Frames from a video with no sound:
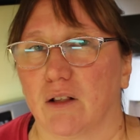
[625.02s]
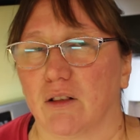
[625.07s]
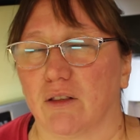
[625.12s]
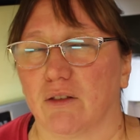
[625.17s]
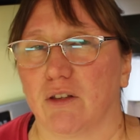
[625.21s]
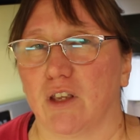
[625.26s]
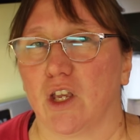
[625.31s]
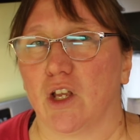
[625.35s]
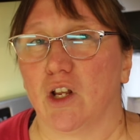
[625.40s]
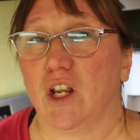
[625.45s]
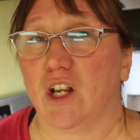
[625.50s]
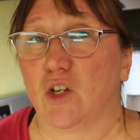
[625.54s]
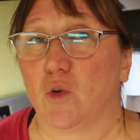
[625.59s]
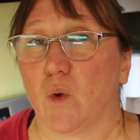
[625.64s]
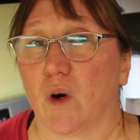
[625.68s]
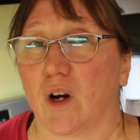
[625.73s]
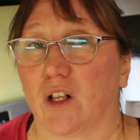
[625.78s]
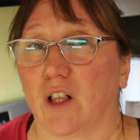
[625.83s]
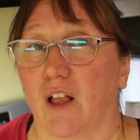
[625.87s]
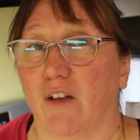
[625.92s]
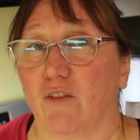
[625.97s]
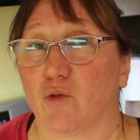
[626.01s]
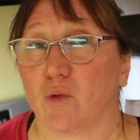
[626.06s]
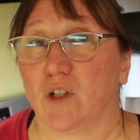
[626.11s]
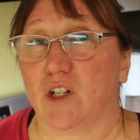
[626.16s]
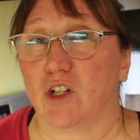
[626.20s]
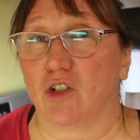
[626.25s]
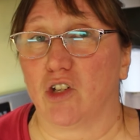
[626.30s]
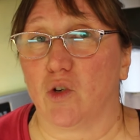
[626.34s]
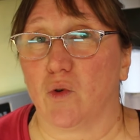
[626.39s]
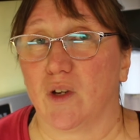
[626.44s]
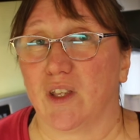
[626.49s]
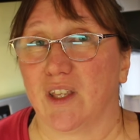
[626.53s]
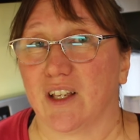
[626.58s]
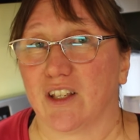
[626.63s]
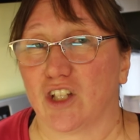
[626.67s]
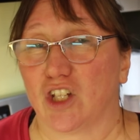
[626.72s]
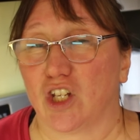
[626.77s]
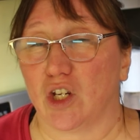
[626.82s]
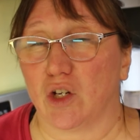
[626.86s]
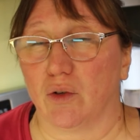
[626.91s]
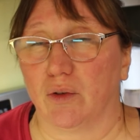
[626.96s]
You need to wear gloves when you're doing this
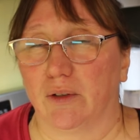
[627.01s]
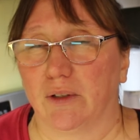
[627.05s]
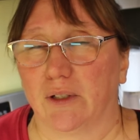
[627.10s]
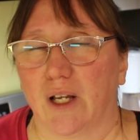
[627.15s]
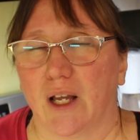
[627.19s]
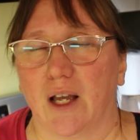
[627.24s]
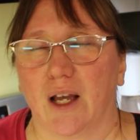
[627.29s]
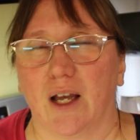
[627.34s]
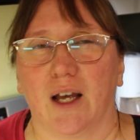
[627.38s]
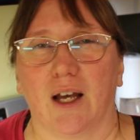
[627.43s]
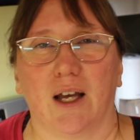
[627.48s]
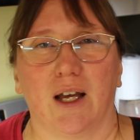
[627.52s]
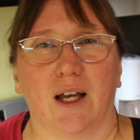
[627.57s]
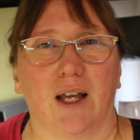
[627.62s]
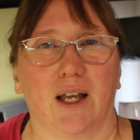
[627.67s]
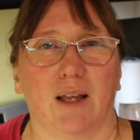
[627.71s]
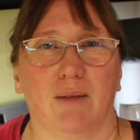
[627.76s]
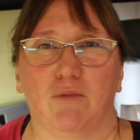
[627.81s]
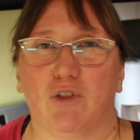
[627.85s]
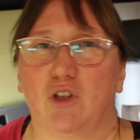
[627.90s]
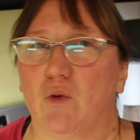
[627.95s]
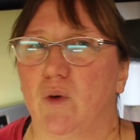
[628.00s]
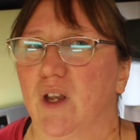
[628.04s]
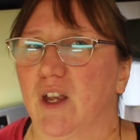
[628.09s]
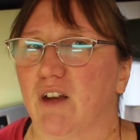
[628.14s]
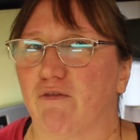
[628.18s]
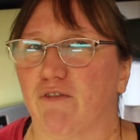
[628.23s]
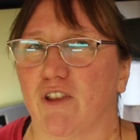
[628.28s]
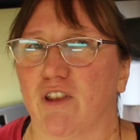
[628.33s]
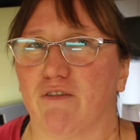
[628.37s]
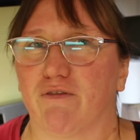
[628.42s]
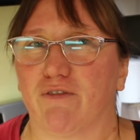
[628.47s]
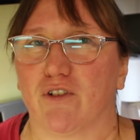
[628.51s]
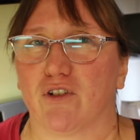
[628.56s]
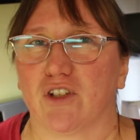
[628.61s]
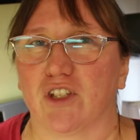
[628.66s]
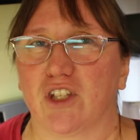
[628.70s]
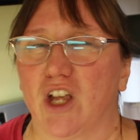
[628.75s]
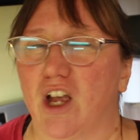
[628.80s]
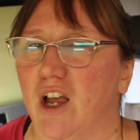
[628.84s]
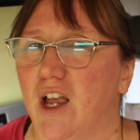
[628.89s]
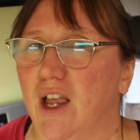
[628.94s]
too. I'm doing it for the
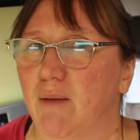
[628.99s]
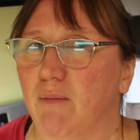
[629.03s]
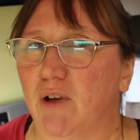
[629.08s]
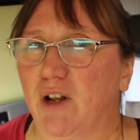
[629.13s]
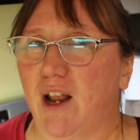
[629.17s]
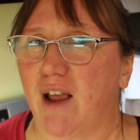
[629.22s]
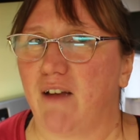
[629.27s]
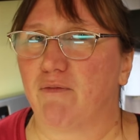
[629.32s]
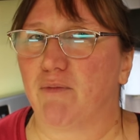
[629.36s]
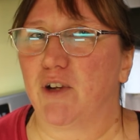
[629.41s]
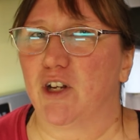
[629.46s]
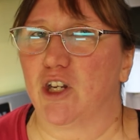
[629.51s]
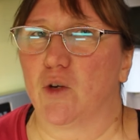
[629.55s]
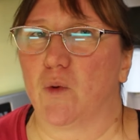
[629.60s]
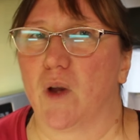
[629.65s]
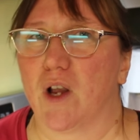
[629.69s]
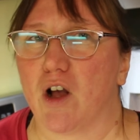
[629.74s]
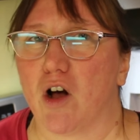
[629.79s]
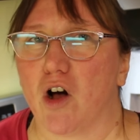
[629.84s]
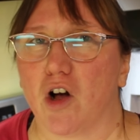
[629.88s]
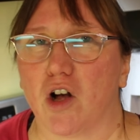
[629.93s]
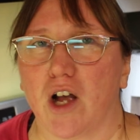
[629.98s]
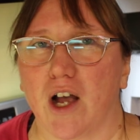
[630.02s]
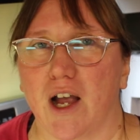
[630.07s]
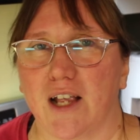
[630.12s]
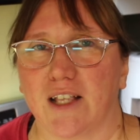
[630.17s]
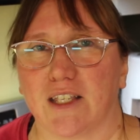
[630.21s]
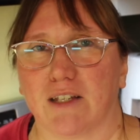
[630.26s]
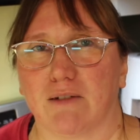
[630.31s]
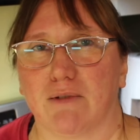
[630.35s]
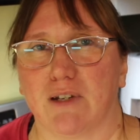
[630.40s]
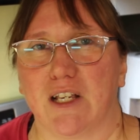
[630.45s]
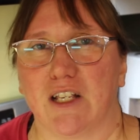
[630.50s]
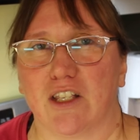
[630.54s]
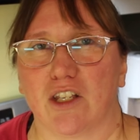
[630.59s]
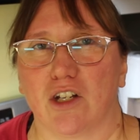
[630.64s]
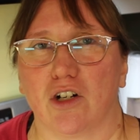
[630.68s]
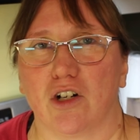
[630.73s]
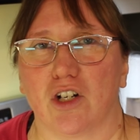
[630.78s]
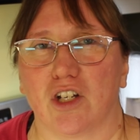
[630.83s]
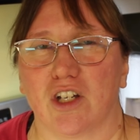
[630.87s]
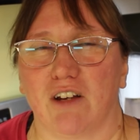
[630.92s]
first time, but I've been doing all kinds of
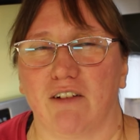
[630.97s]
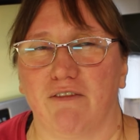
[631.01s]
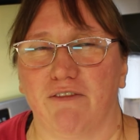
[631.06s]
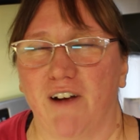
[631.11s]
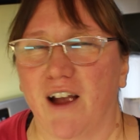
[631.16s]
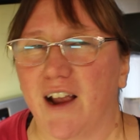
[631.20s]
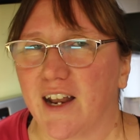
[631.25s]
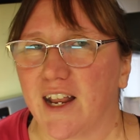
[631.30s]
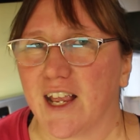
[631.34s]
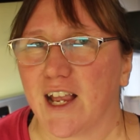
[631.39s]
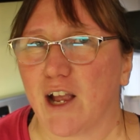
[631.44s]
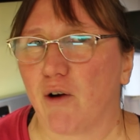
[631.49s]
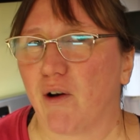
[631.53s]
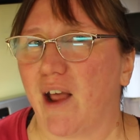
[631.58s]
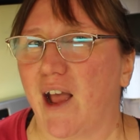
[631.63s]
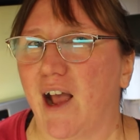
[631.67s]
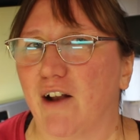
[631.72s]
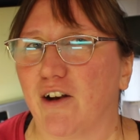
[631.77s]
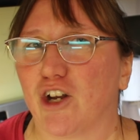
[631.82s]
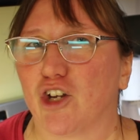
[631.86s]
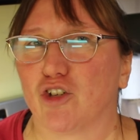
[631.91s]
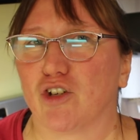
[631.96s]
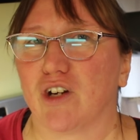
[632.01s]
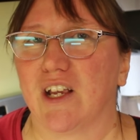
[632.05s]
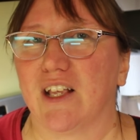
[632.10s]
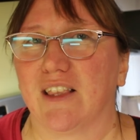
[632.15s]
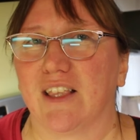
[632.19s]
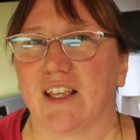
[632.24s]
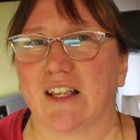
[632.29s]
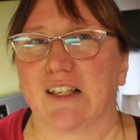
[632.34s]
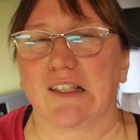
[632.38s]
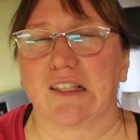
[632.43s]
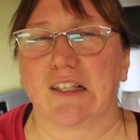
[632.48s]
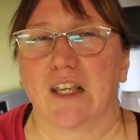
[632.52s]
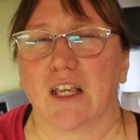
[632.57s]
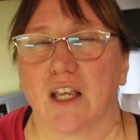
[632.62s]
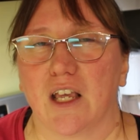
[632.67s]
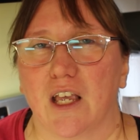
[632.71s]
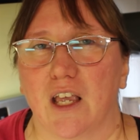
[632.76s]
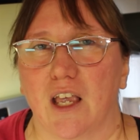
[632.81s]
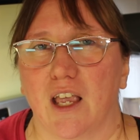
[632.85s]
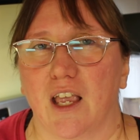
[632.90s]
research and finding out how to treat this,
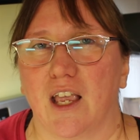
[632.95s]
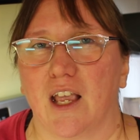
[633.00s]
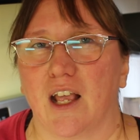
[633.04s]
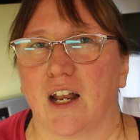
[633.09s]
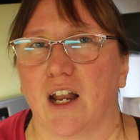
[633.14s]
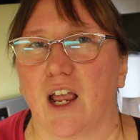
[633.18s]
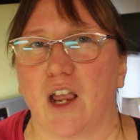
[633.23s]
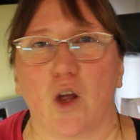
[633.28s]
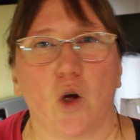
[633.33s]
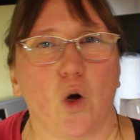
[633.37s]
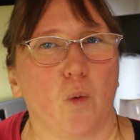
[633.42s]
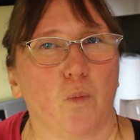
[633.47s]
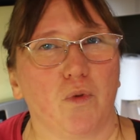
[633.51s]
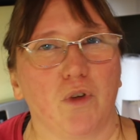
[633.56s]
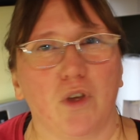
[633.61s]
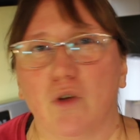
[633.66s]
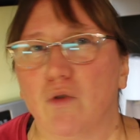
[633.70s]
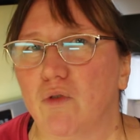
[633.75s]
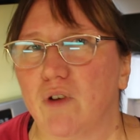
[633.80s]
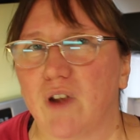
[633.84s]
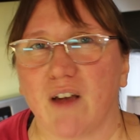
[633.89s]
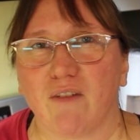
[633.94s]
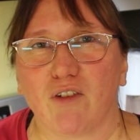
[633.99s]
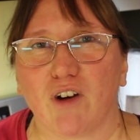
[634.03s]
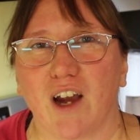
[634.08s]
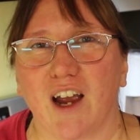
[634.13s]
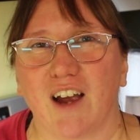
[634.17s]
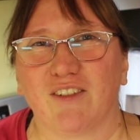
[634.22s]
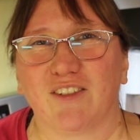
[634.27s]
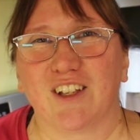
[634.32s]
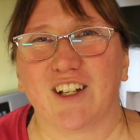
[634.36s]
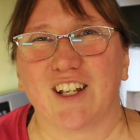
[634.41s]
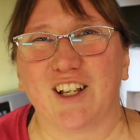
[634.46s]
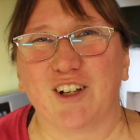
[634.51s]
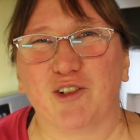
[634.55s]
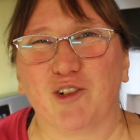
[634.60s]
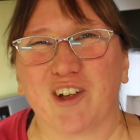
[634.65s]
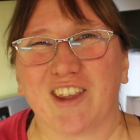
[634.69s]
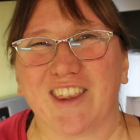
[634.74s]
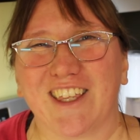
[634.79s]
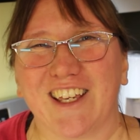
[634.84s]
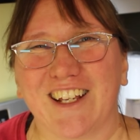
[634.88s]
and I hope you never have to deal
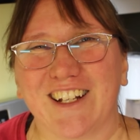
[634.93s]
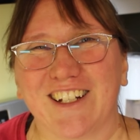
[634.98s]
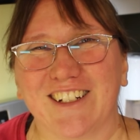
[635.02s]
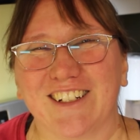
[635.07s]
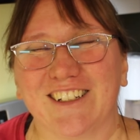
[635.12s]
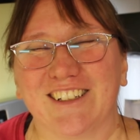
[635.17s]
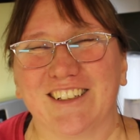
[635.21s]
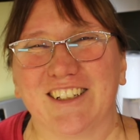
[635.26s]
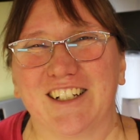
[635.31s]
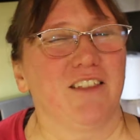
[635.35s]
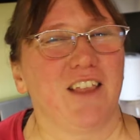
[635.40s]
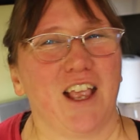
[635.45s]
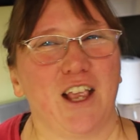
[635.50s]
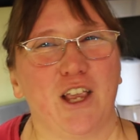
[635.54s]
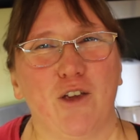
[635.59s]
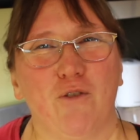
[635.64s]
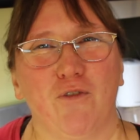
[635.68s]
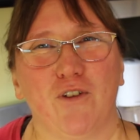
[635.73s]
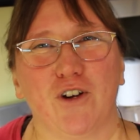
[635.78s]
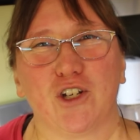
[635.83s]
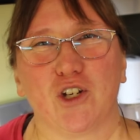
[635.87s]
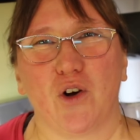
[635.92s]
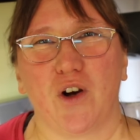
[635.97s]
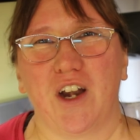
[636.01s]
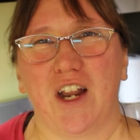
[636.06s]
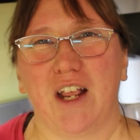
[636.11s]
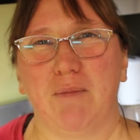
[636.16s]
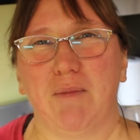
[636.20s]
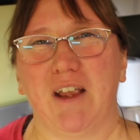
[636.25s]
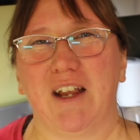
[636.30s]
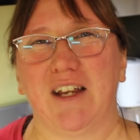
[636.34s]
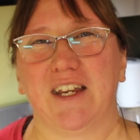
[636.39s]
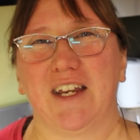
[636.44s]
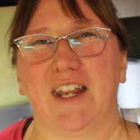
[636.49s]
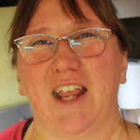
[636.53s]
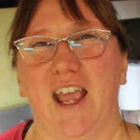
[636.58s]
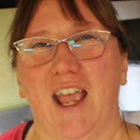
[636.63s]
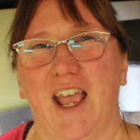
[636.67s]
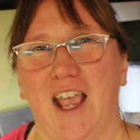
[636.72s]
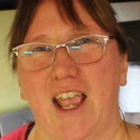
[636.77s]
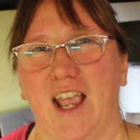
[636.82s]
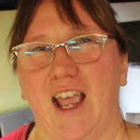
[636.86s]
with it. Thank you for joining me
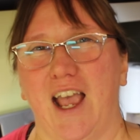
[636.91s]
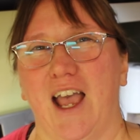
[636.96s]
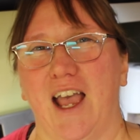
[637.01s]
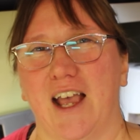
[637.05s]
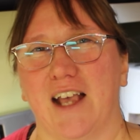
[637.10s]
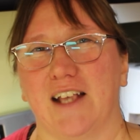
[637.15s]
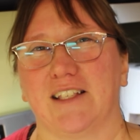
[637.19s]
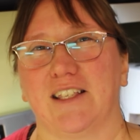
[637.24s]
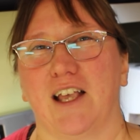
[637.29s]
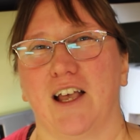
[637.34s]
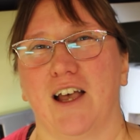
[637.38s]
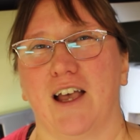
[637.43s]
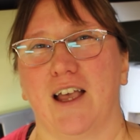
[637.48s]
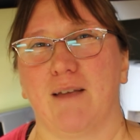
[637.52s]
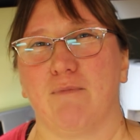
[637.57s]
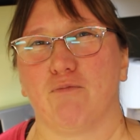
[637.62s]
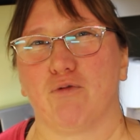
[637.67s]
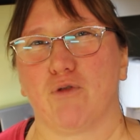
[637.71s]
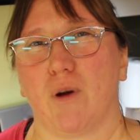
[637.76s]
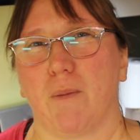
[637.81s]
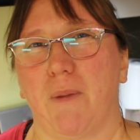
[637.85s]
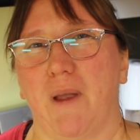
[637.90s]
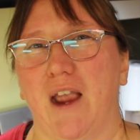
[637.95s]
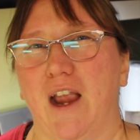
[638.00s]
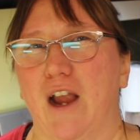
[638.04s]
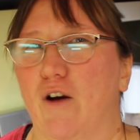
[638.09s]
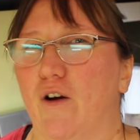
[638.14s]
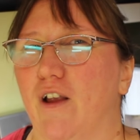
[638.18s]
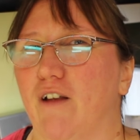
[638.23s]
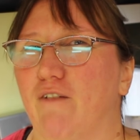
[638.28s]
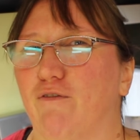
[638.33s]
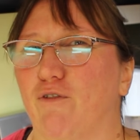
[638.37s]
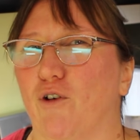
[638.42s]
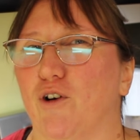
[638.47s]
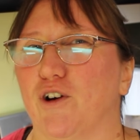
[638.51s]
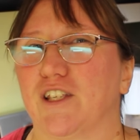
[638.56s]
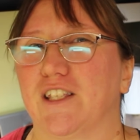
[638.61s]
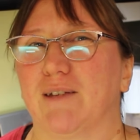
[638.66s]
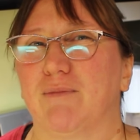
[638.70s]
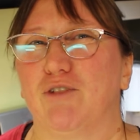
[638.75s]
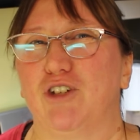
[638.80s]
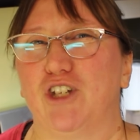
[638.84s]
today as I'm preparing for
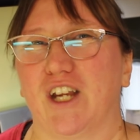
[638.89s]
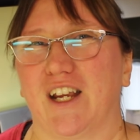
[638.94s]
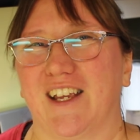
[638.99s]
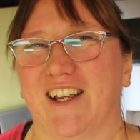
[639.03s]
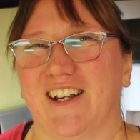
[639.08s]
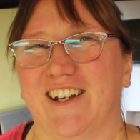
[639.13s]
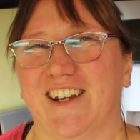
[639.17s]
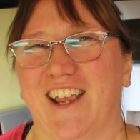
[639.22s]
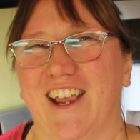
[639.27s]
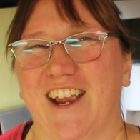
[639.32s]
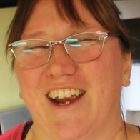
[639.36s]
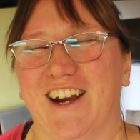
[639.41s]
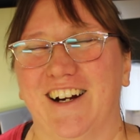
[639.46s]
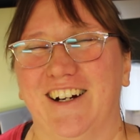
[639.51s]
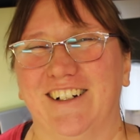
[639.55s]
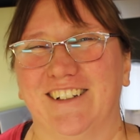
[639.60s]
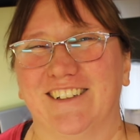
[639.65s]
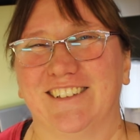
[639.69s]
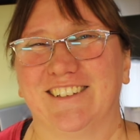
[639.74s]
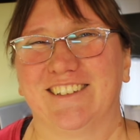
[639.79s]
some chicken care.